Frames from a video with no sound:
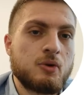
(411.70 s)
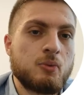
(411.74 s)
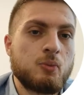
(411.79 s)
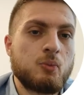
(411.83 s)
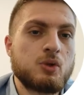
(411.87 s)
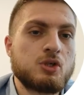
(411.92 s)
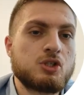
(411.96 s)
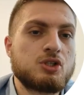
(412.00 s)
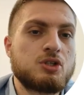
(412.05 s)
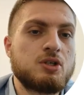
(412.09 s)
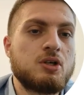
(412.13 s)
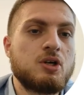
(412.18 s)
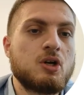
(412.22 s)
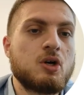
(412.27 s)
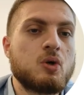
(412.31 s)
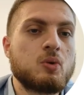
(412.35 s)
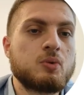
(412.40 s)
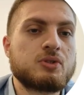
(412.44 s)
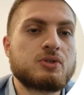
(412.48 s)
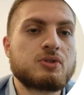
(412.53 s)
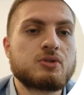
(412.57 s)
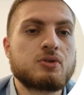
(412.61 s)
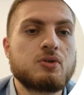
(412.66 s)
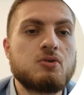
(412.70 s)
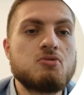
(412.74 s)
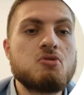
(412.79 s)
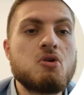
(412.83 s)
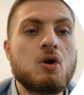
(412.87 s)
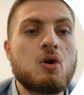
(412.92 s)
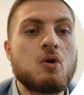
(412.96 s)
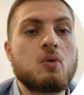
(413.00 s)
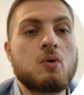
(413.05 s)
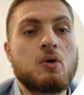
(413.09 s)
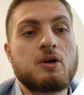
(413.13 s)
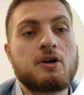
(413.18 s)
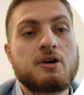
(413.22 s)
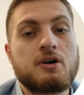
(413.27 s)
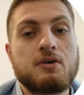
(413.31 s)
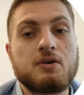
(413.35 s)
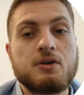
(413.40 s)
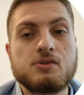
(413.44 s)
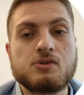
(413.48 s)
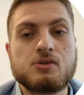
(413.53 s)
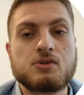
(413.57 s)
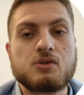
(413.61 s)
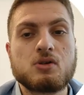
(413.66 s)
which denotes no
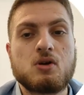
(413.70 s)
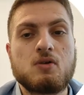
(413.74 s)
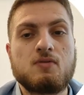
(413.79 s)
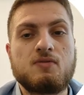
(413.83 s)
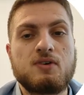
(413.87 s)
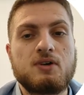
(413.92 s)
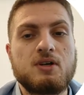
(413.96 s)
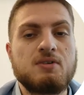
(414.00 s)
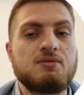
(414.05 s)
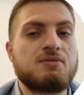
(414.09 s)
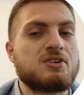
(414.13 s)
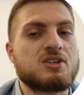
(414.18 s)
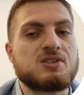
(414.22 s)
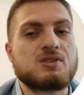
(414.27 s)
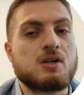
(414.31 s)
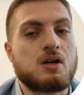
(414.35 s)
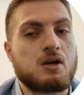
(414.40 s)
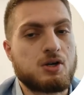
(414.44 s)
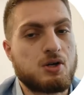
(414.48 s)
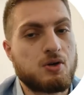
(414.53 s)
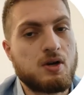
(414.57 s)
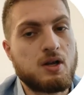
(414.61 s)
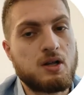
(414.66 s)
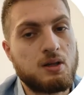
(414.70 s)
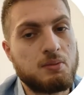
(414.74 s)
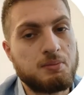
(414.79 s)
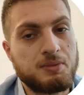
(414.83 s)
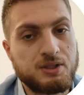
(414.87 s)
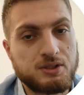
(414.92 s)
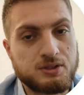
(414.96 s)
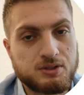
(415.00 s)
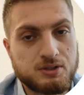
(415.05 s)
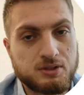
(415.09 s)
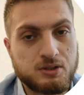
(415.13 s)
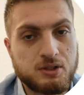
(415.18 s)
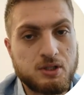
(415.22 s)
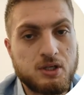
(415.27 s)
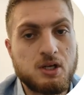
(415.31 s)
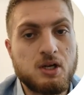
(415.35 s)
occurrence of an infrastructure element,